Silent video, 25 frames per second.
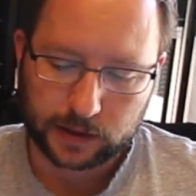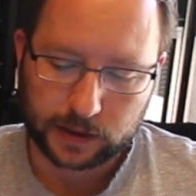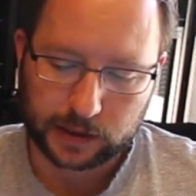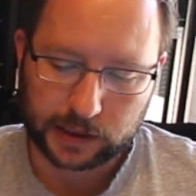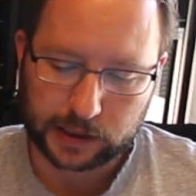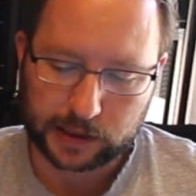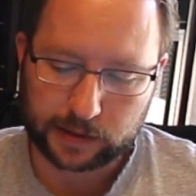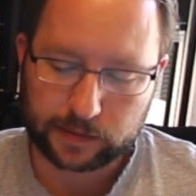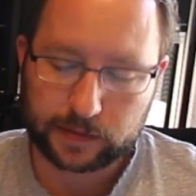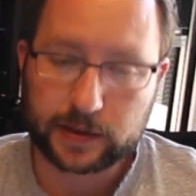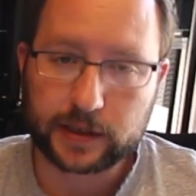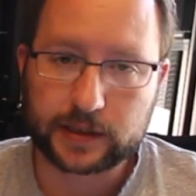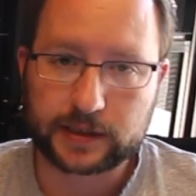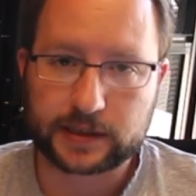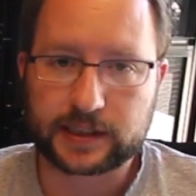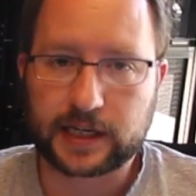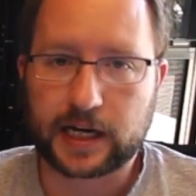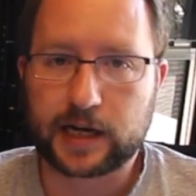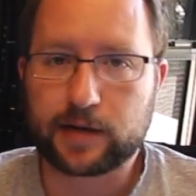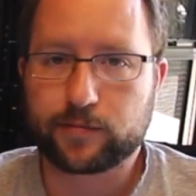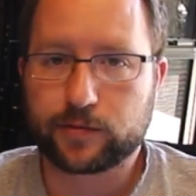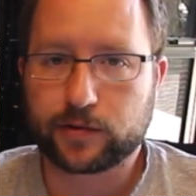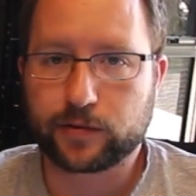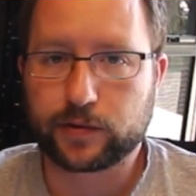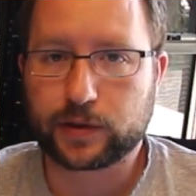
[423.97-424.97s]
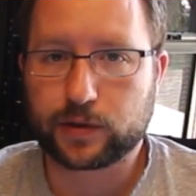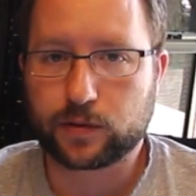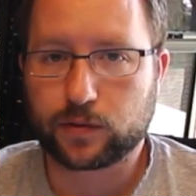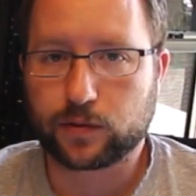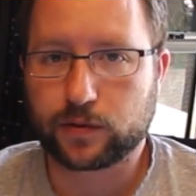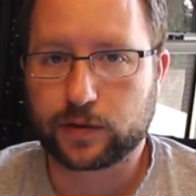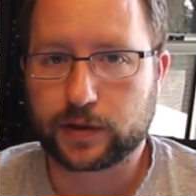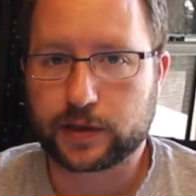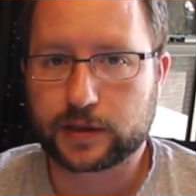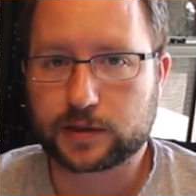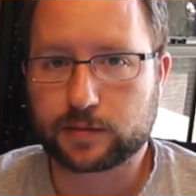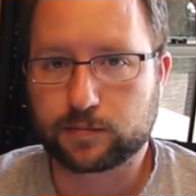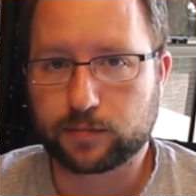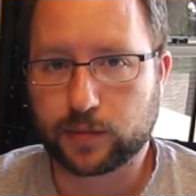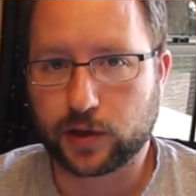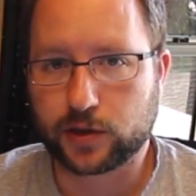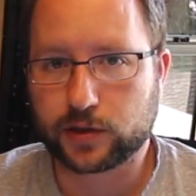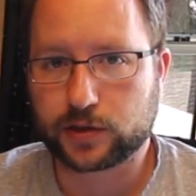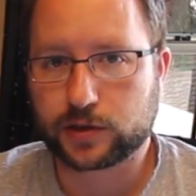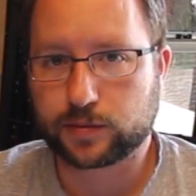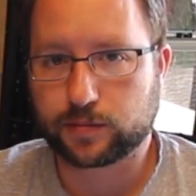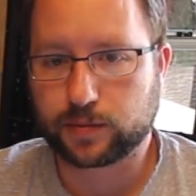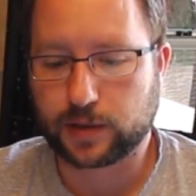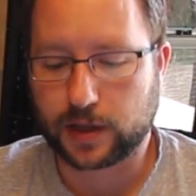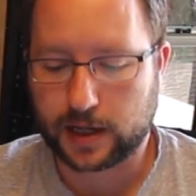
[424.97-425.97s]
The same 3/4 inch
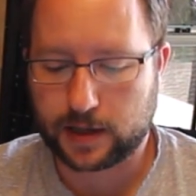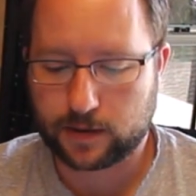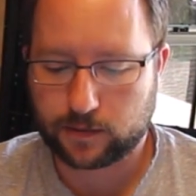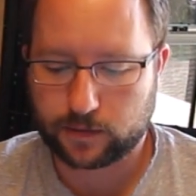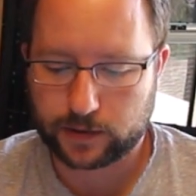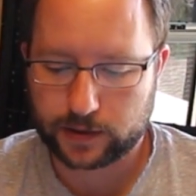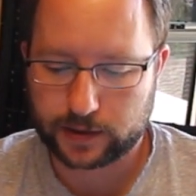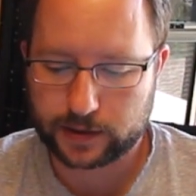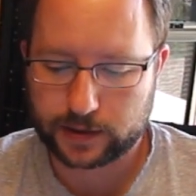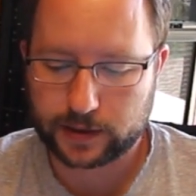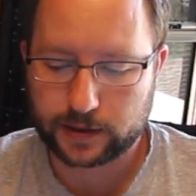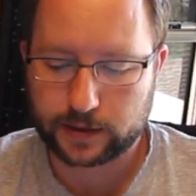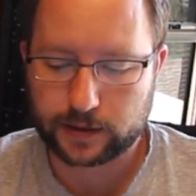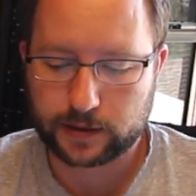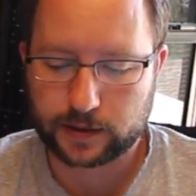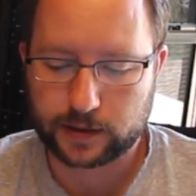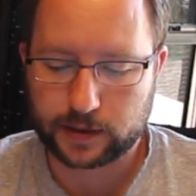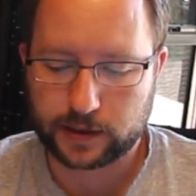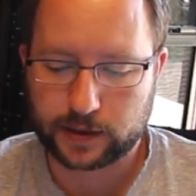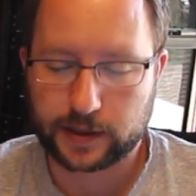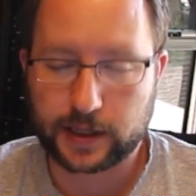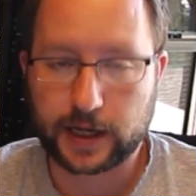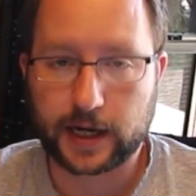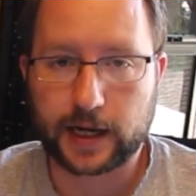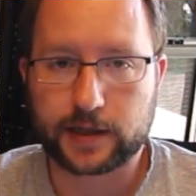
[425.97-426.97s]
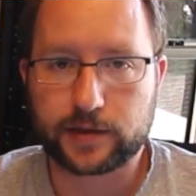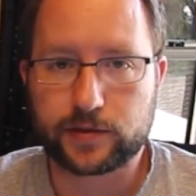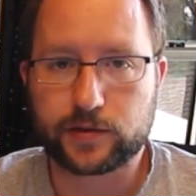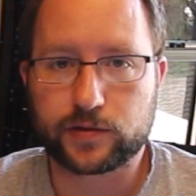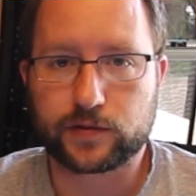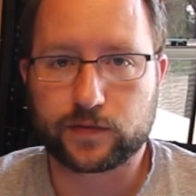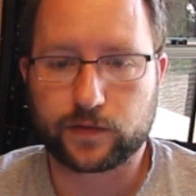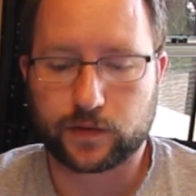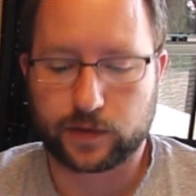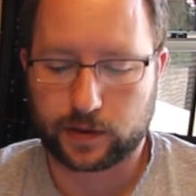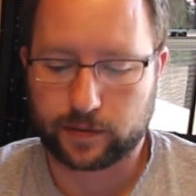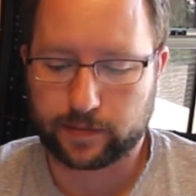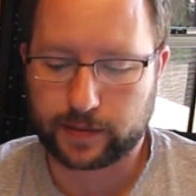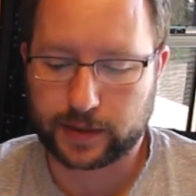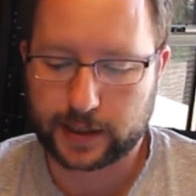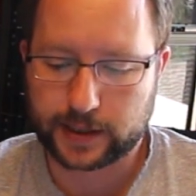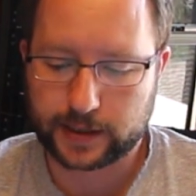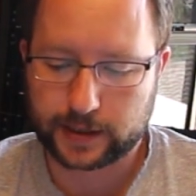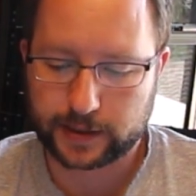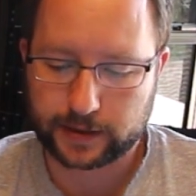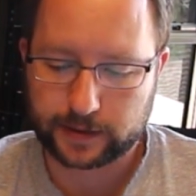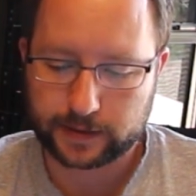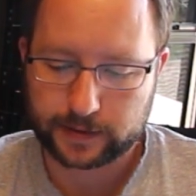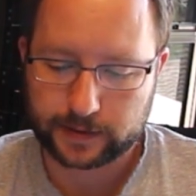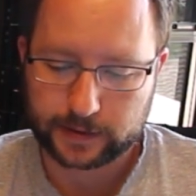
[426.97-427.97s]
birch plywood that I used for the
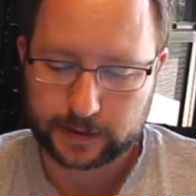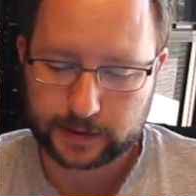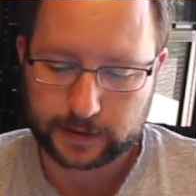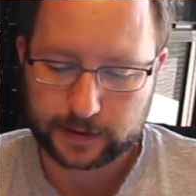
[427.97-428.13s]
body.